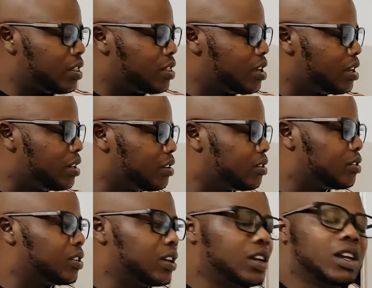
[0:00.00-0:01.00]

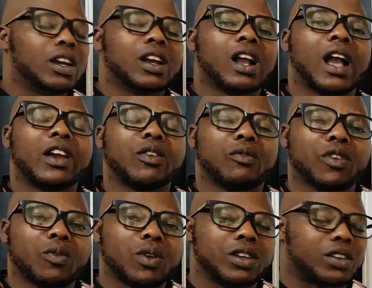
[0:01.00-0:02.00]
these kind of
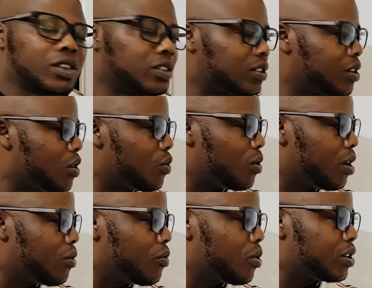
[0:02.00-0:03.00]
equations,
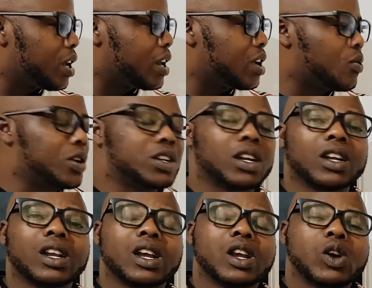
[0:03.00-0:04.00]
where we've got an
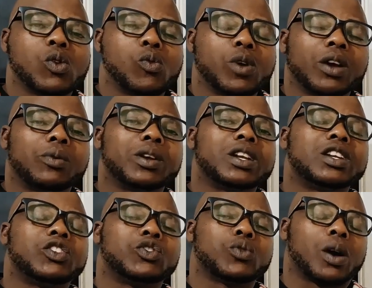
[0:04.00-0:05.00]
equation where we
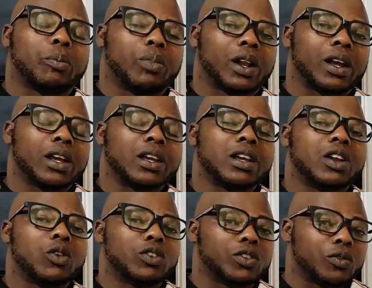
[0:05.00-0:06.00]
need to apply
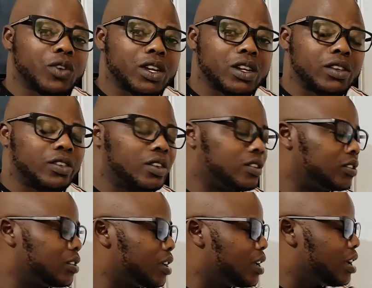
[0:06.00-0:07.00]
laws of
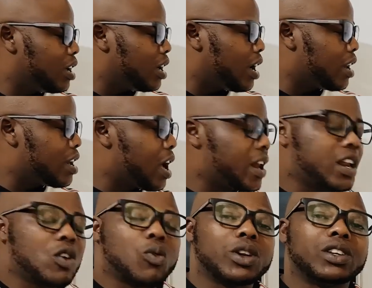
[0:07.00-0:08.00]
indices, and an
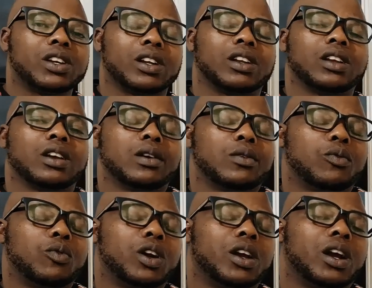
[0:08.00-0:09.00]
equation
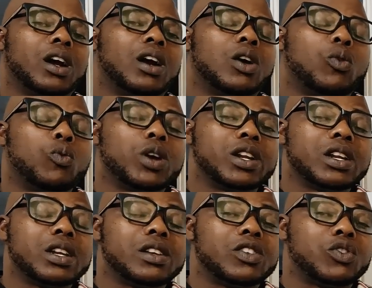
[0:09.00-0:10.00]
where we
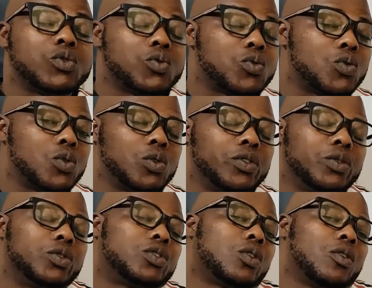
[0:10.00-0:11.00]
need to
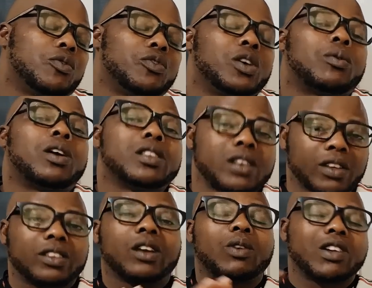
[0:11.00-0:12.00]
solve
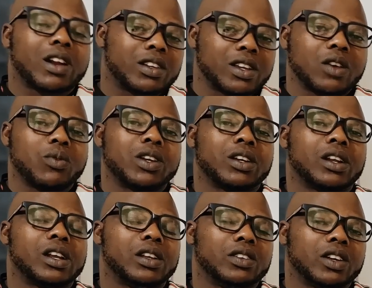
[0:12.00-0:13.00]
just a quadratic
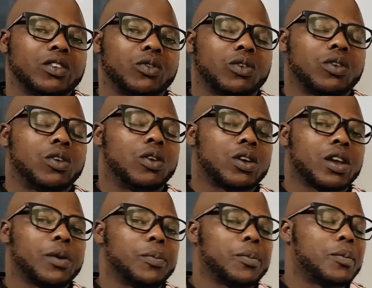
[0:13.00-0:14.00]
equation in general.
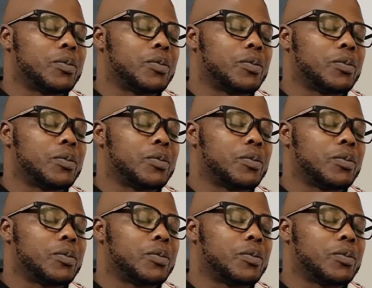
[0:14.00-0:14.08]
Okay.